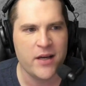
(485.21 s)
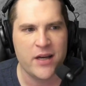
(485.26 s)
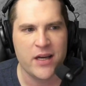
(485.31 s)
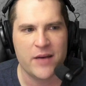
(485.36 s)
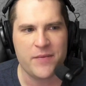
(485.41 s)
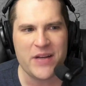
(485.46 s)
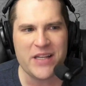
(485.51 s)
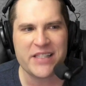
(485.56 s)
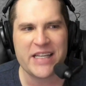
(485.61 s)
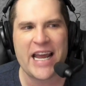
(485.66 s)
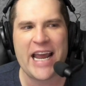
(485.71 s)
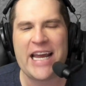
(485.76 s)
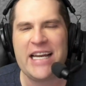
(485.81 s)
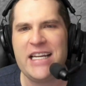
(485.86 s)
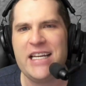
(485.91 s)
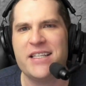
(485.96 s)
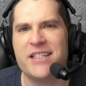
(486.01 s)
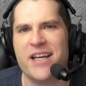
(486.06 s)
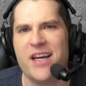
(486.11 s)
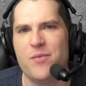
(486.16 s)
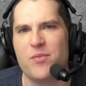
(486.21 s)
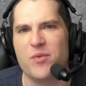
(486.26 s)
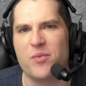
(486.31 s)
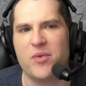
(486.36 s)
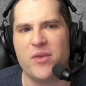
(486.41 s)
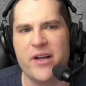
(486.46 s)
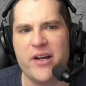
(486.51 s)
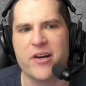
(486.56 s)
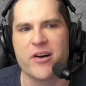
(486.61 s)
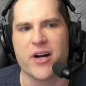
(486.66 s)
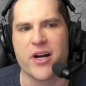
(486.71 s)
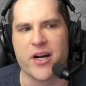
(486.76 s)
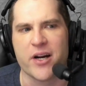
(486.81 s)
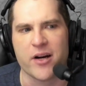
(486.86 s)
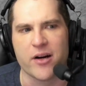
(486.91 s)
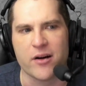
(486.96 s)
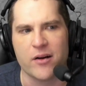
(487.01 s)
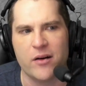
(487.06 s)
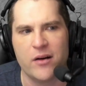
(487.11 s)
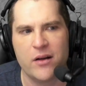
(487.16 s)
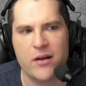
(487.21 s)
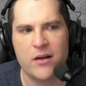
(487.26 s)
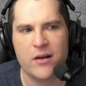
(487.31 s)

if he's any type of player here